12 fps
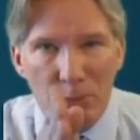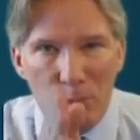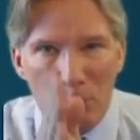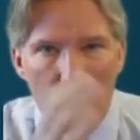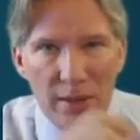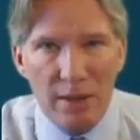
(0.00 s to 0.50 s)

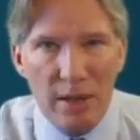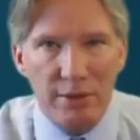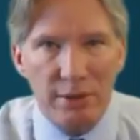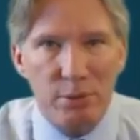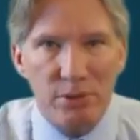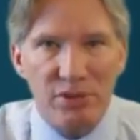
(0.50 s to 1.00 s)
with
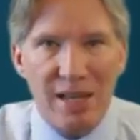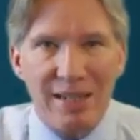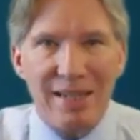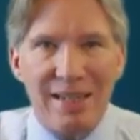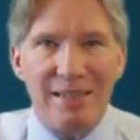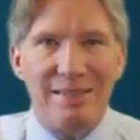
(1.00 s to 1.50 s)

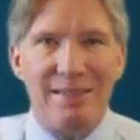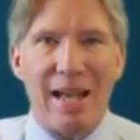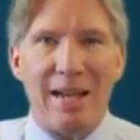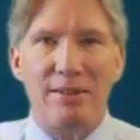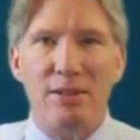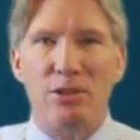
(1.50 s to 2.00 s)
100%
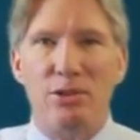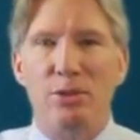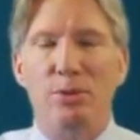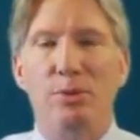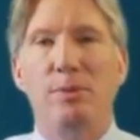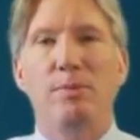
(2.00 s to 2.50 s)
exactitude.